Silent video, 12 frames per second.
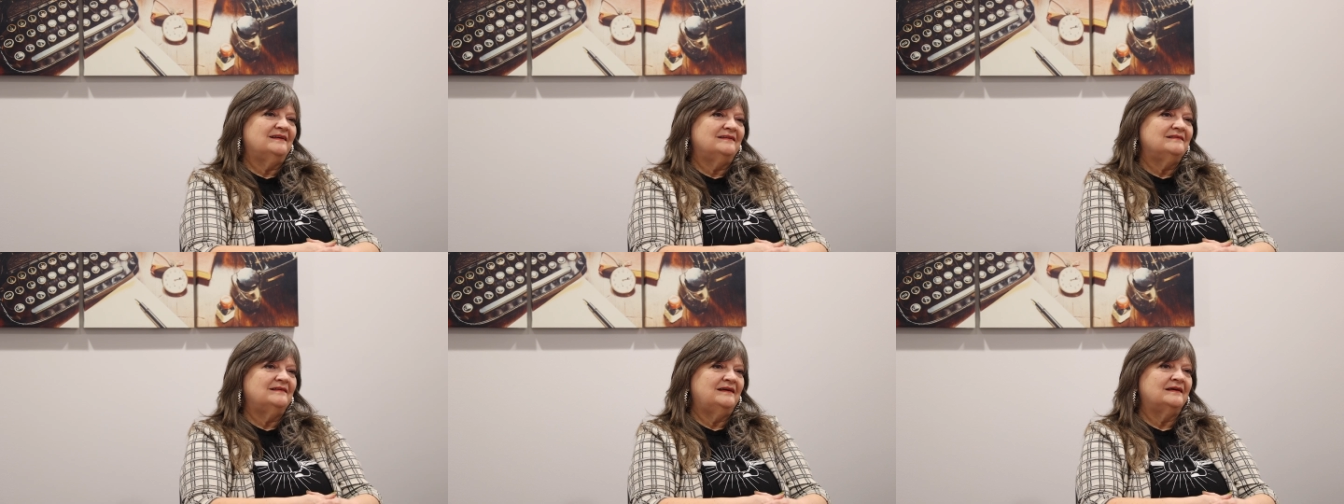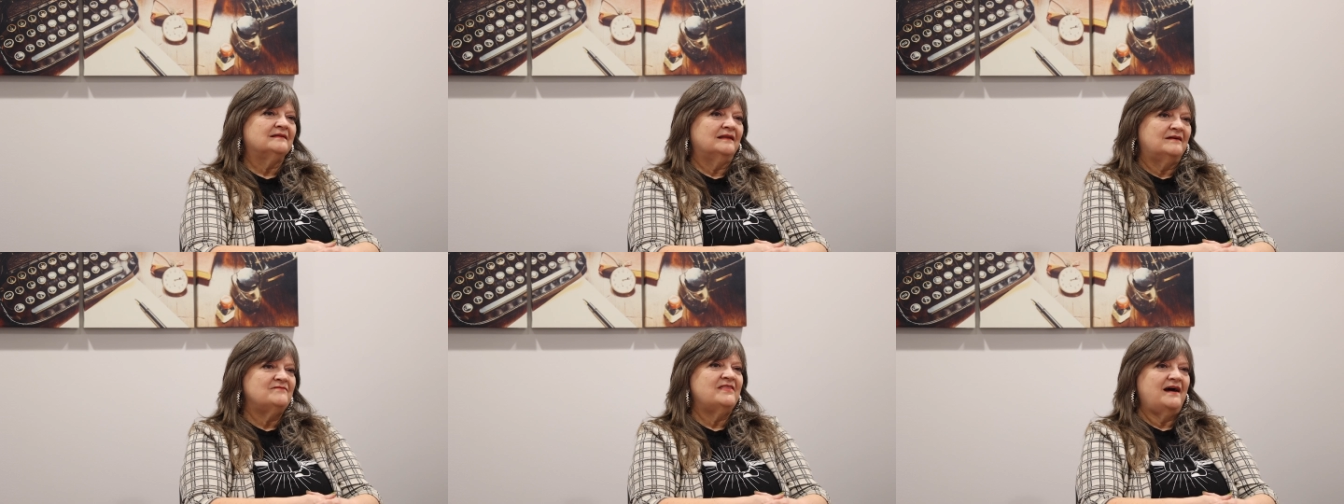and
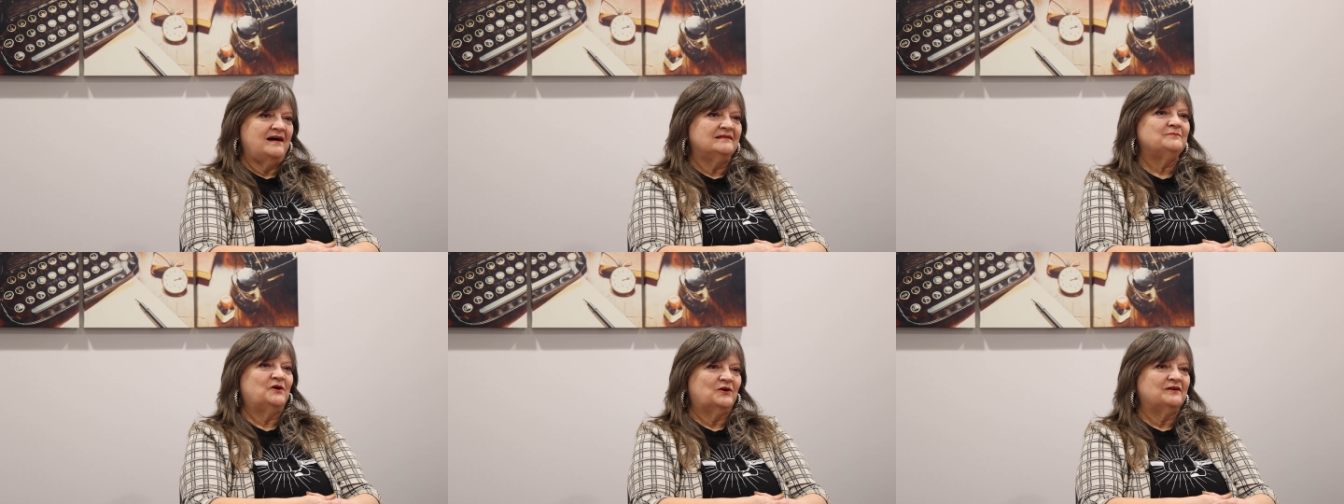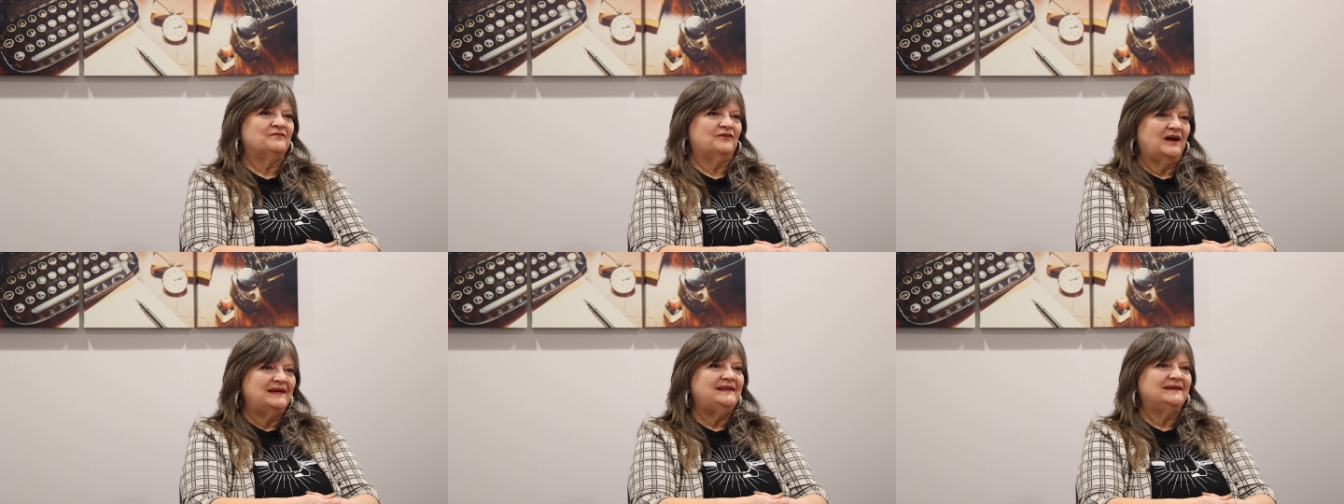love that part of
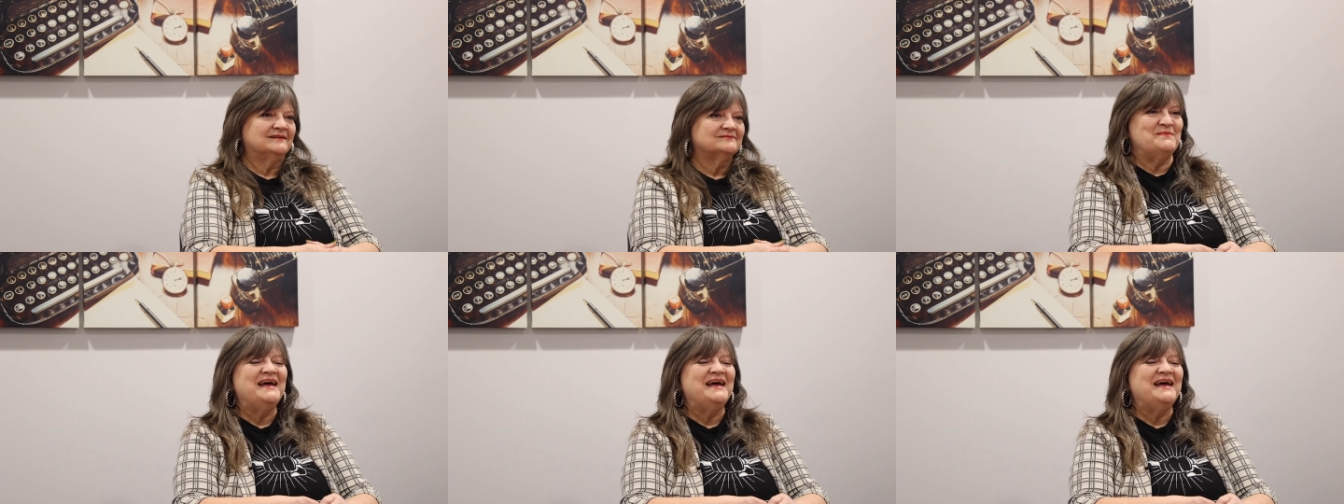writing.